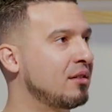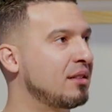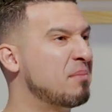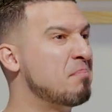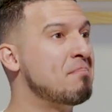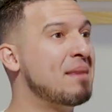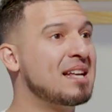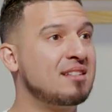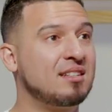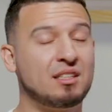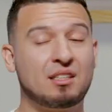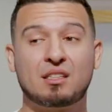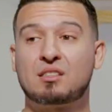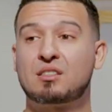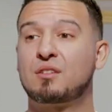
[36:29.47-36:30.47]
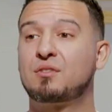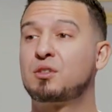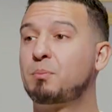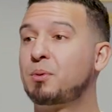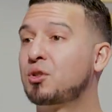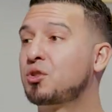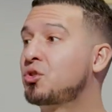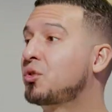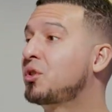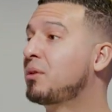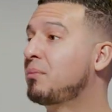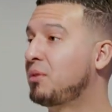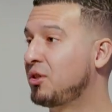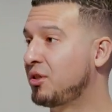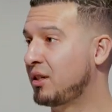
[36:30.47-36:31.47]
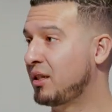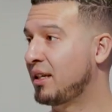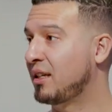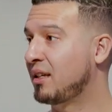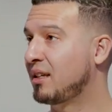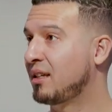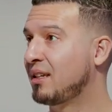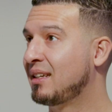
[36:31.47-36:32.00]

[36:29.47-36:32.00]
the messiness of spiritual community.